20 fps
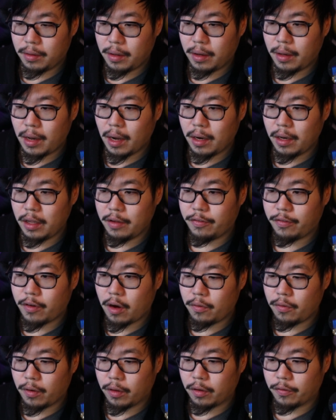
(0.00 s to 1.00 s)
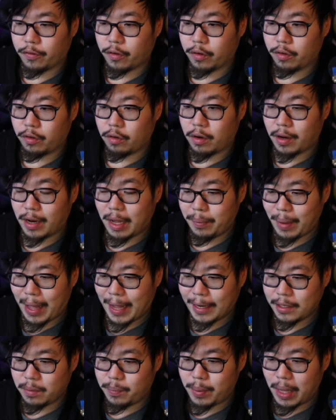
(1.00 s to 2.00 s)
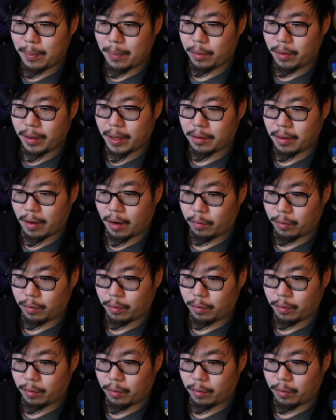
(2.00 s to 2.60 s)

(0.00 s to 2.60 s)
They're not going to evolve on the first turn, and I'll actually be able to get the